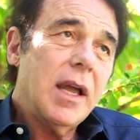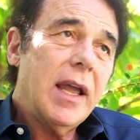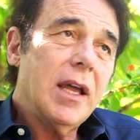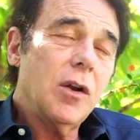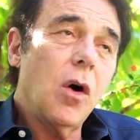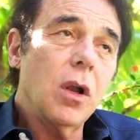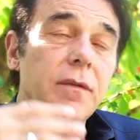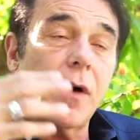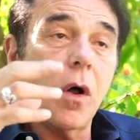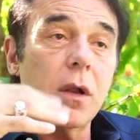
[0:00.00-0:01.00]
And all
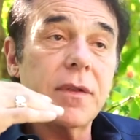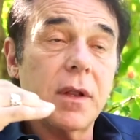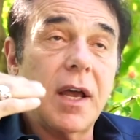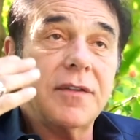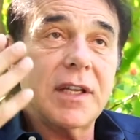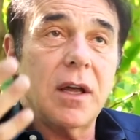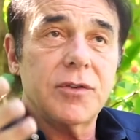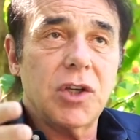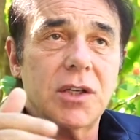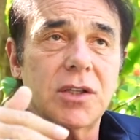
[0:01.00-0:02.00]
of the lifestyle
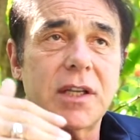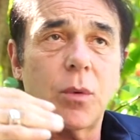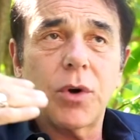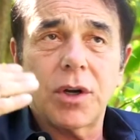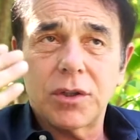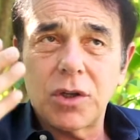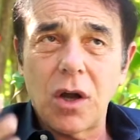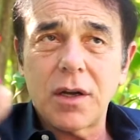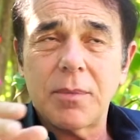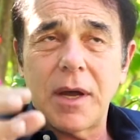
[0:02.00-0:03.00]
changes that we're going to
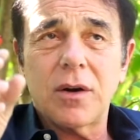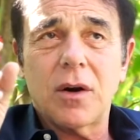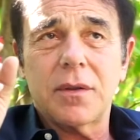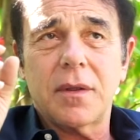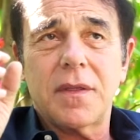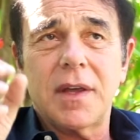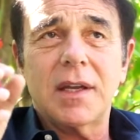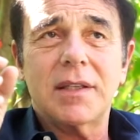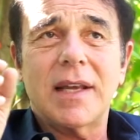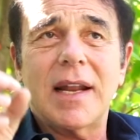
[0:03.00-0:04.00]
talk about are the
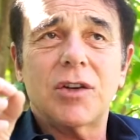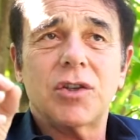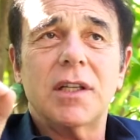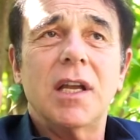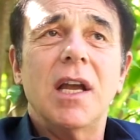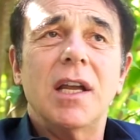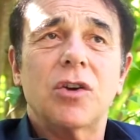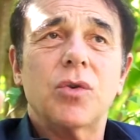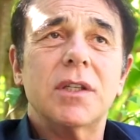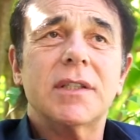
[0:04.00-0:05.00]
things that actually
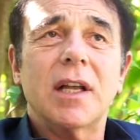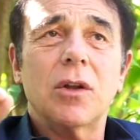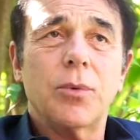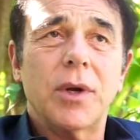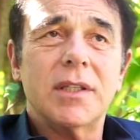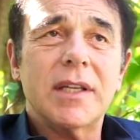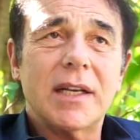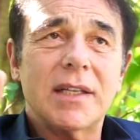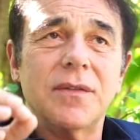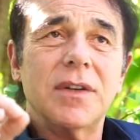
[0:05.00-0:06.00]
increase telomerase
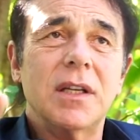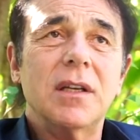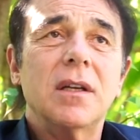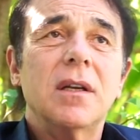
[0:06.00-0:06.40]
activity